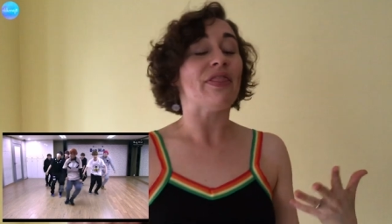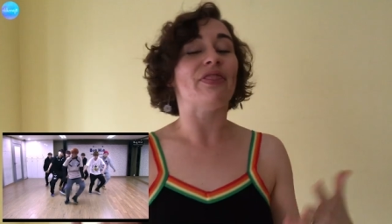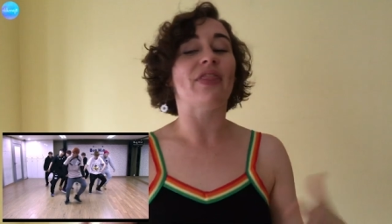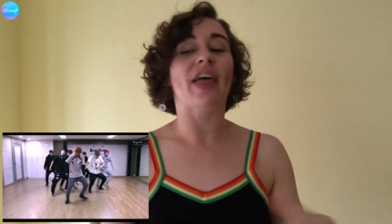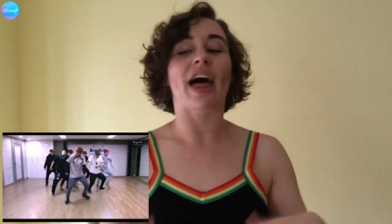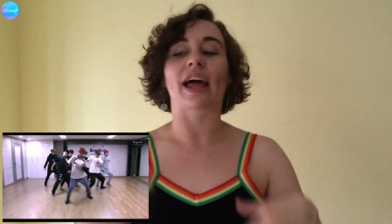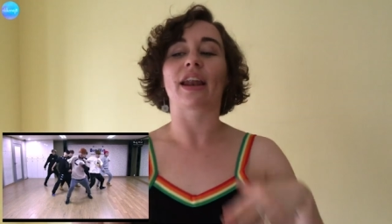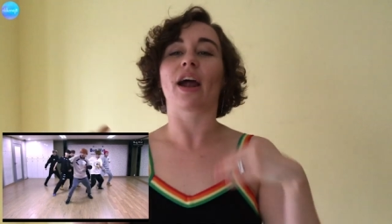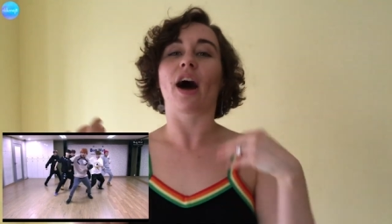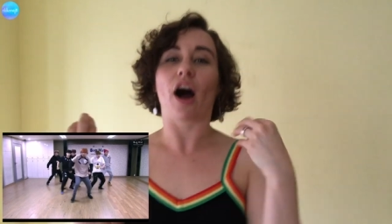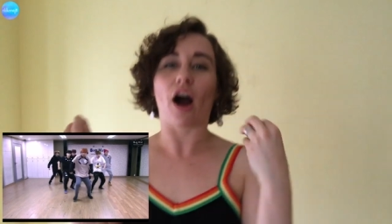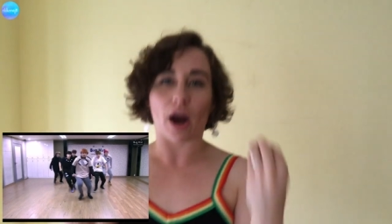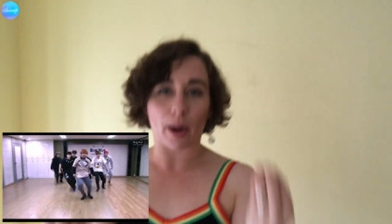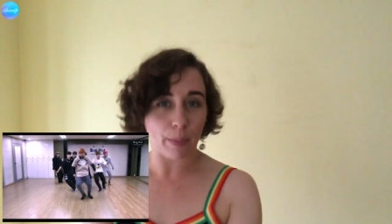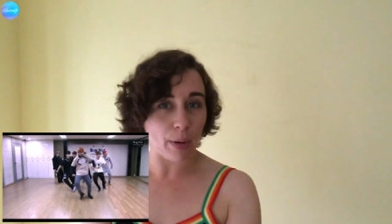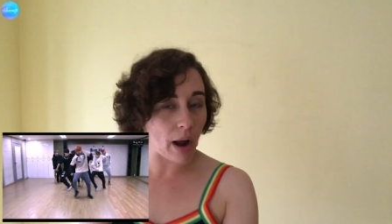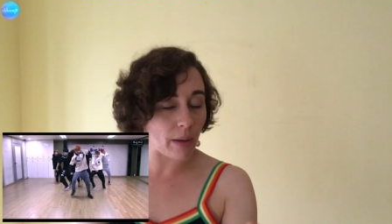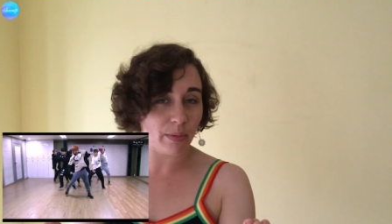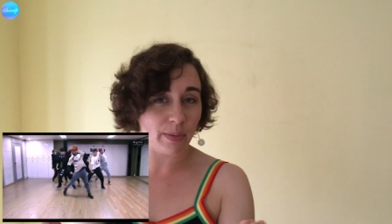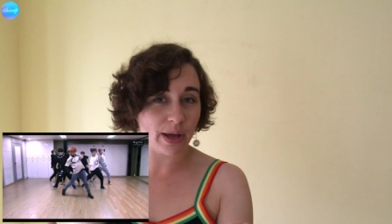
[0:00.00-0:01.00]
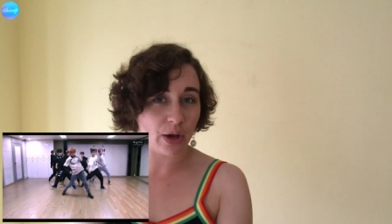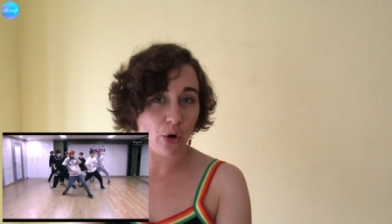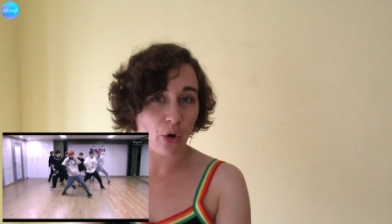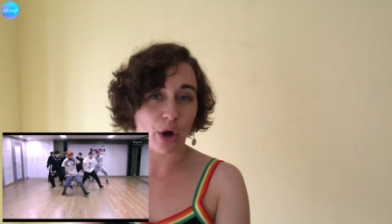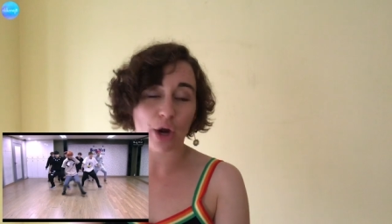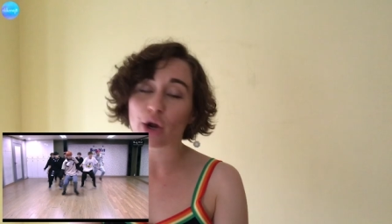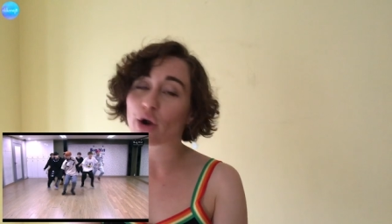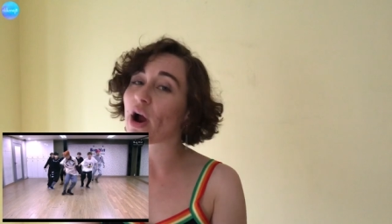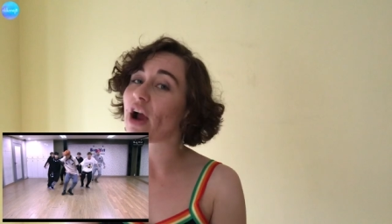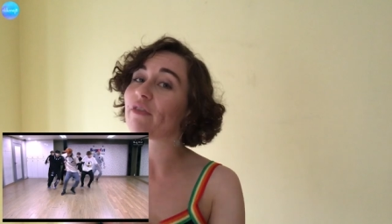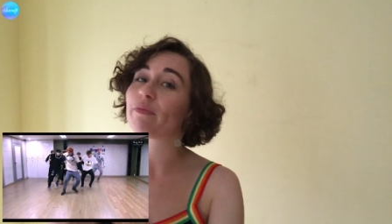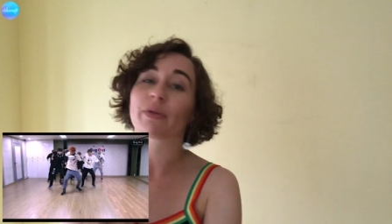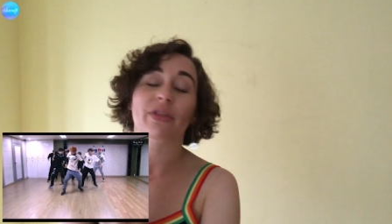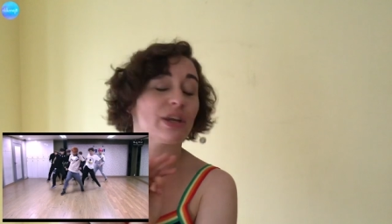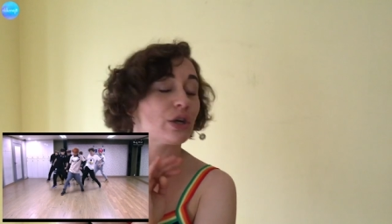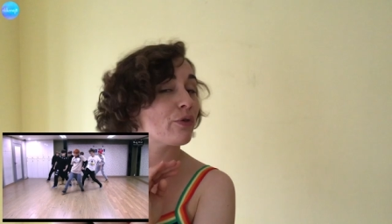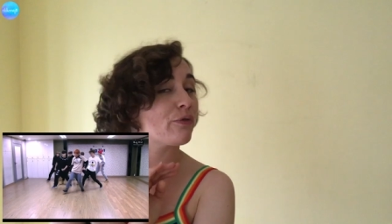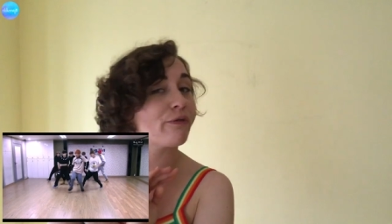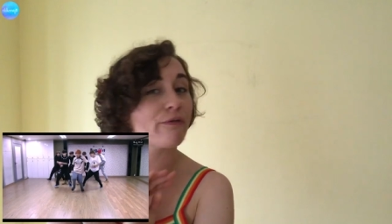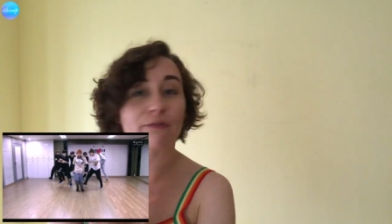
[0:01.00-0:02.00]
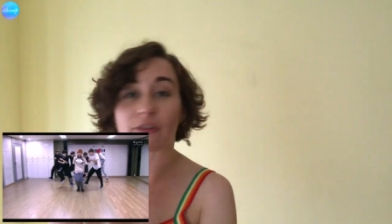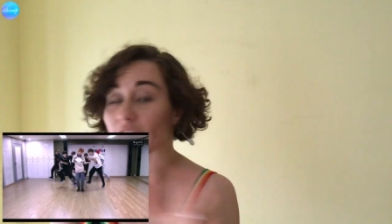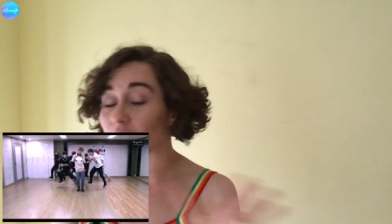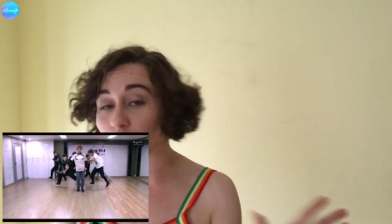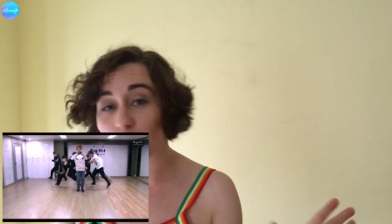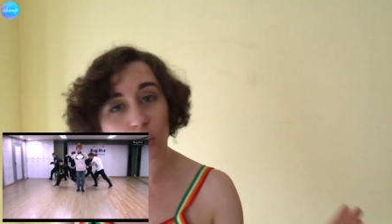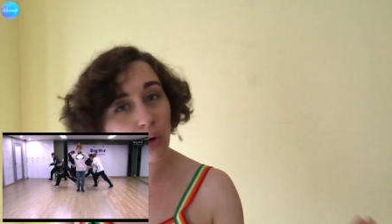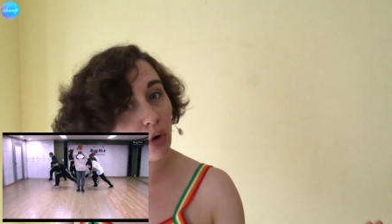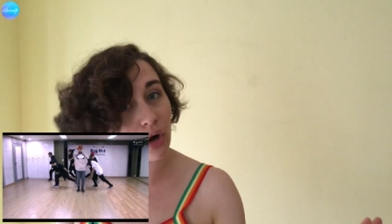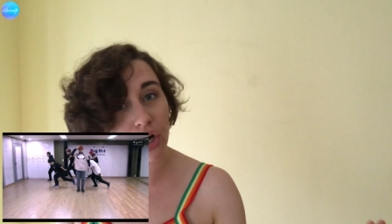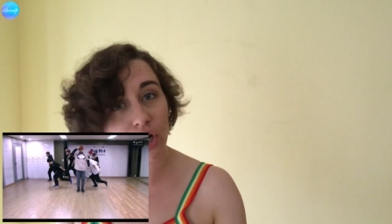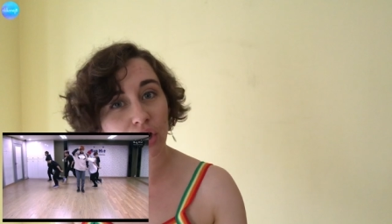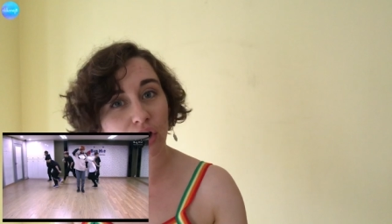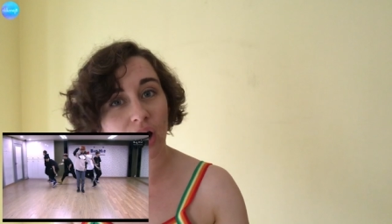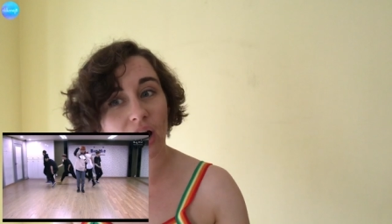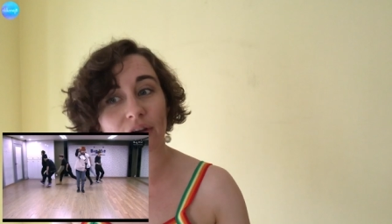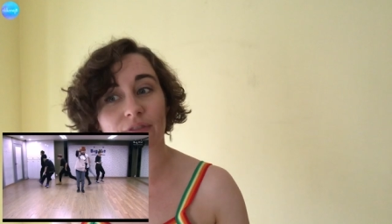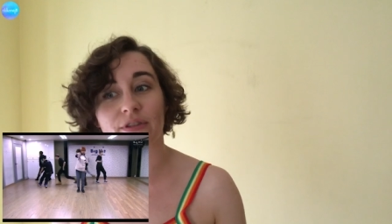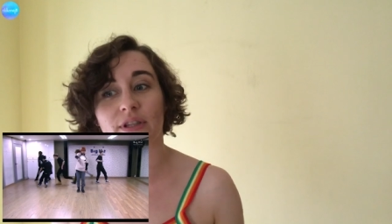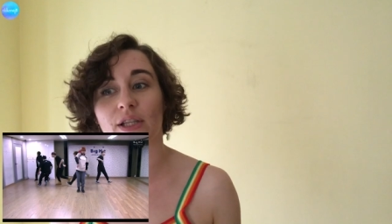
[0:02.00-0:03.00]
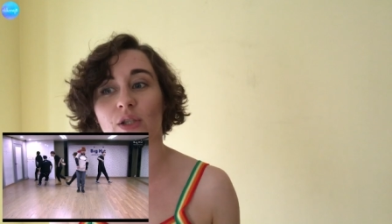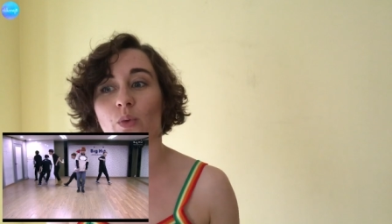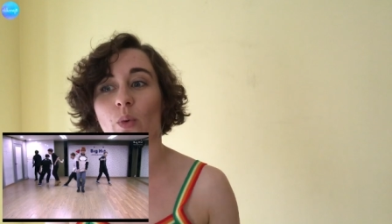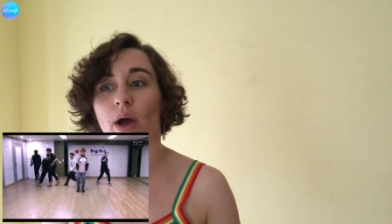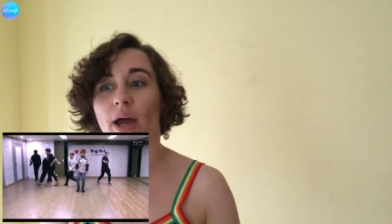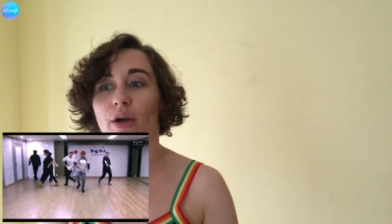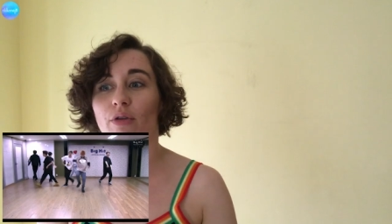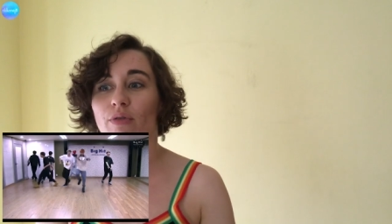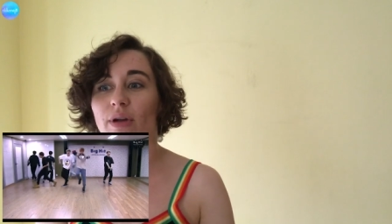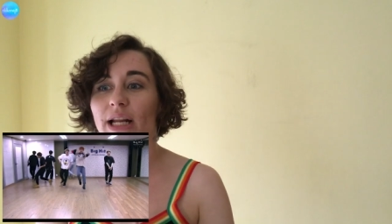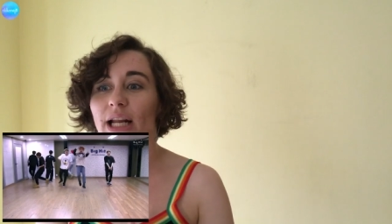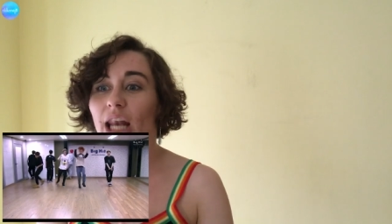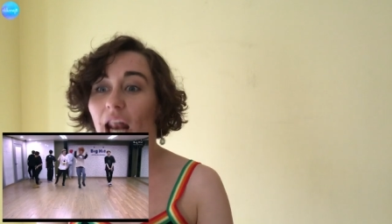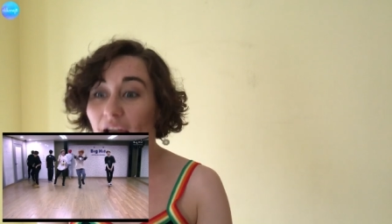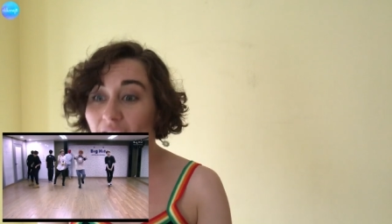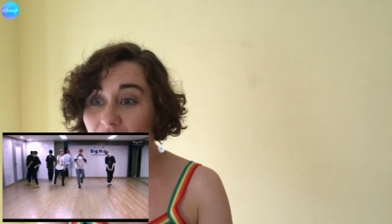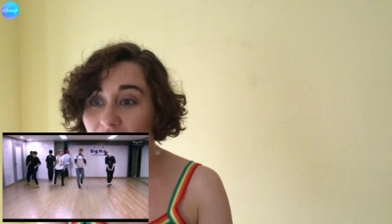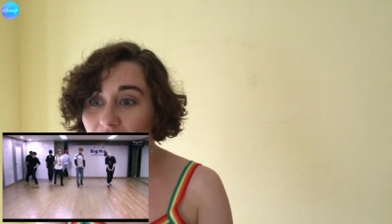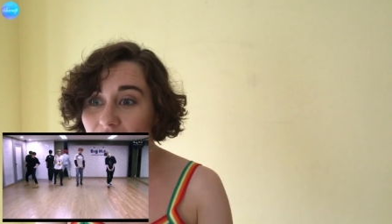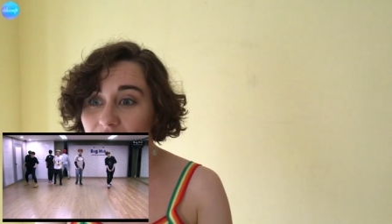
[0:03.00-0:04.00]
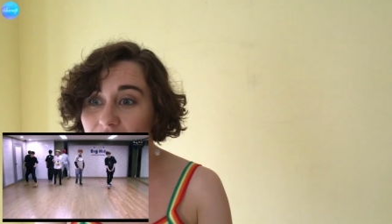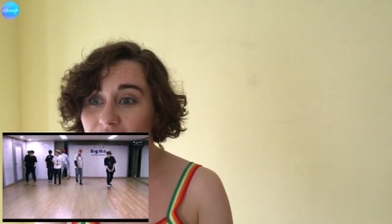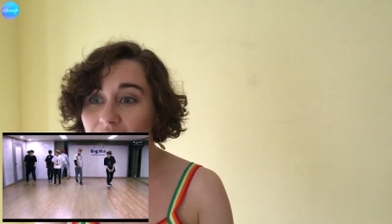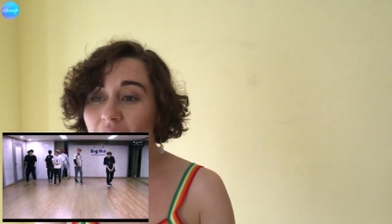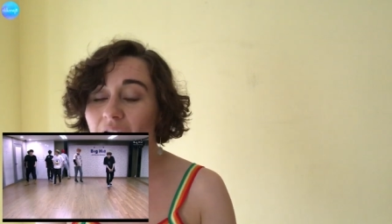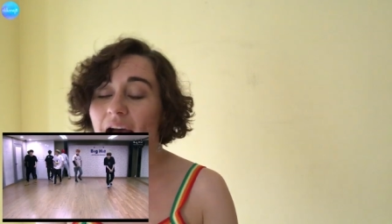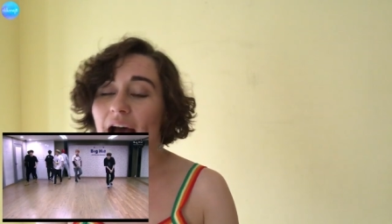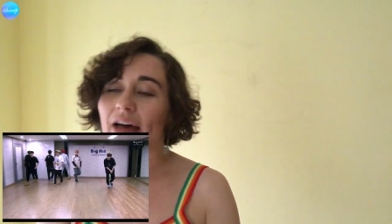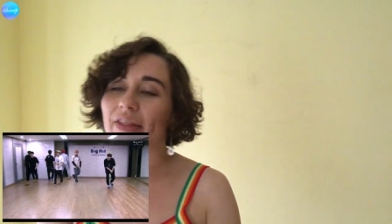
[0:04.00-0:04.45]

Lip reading: that are probably choreographed, but they don't feel choreographed. That's why I really like it.